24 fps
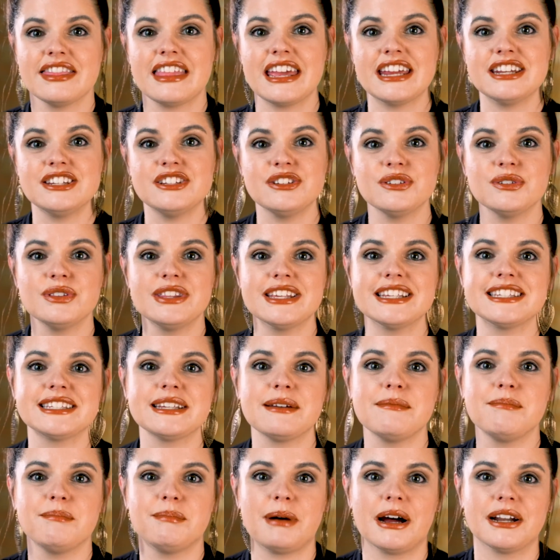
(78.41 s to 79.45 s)
They do this
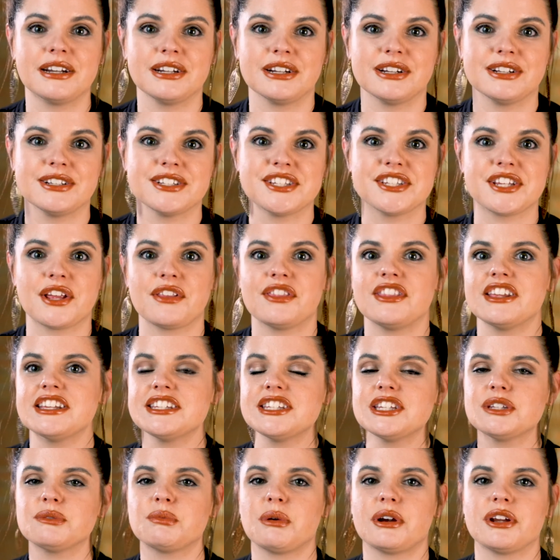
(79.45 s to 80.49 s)
in bundles, so
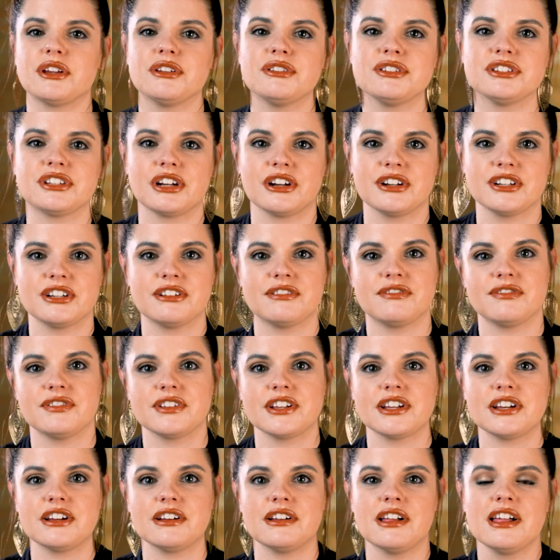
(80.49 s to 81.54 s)
this is where you start to
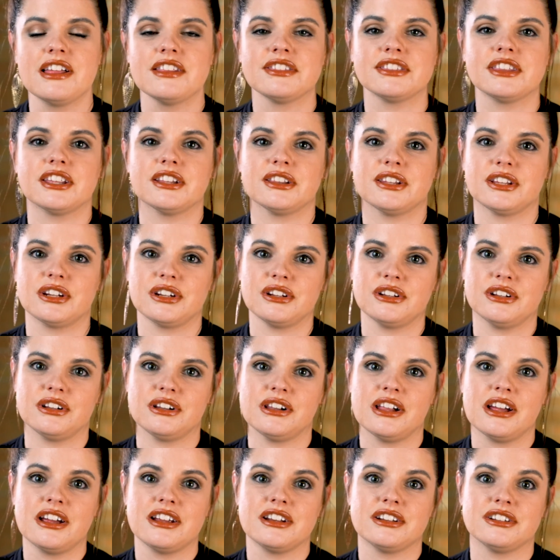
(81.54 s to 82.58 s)
feel the
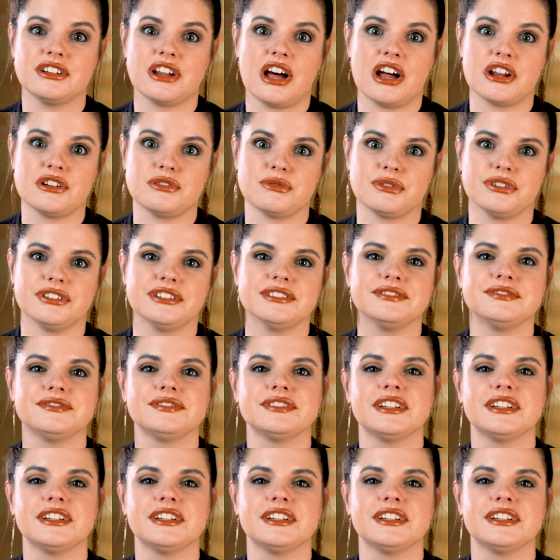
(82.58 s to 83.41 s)
little nodule.